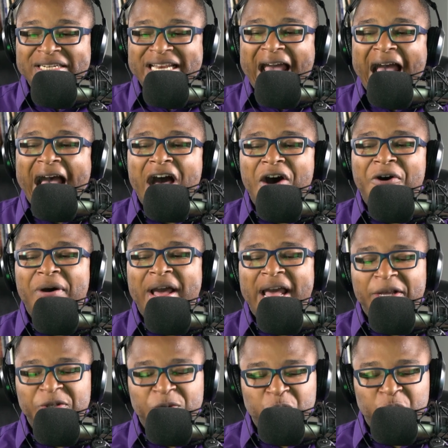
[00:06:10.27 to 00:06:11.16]
Now,
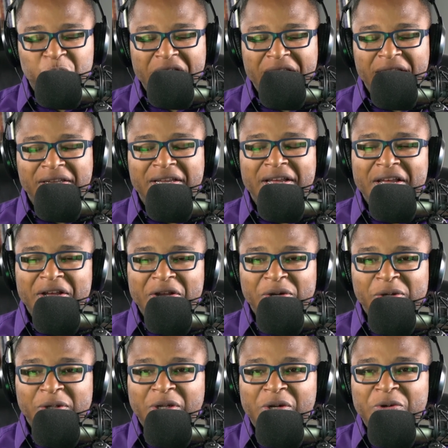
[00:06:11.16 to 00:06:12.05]
as we
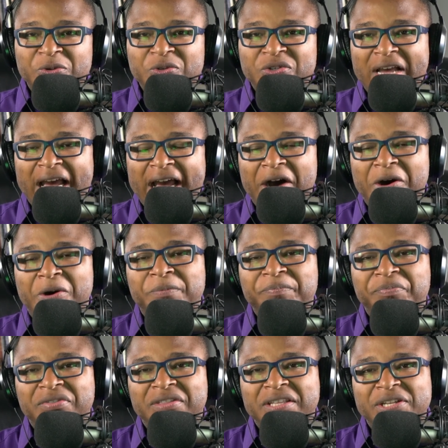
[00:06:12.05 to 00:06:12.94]
close
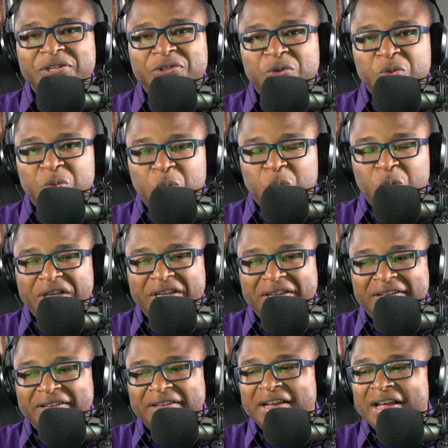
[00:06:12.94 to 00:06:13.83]
out this
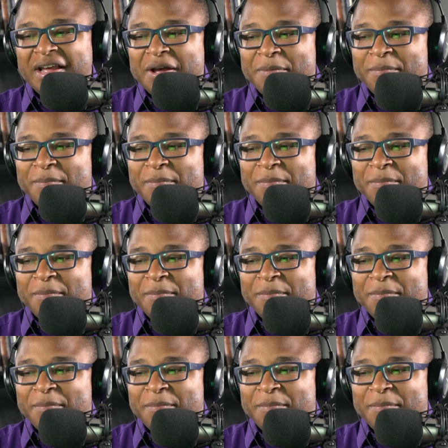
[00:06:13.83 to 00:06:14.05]
week,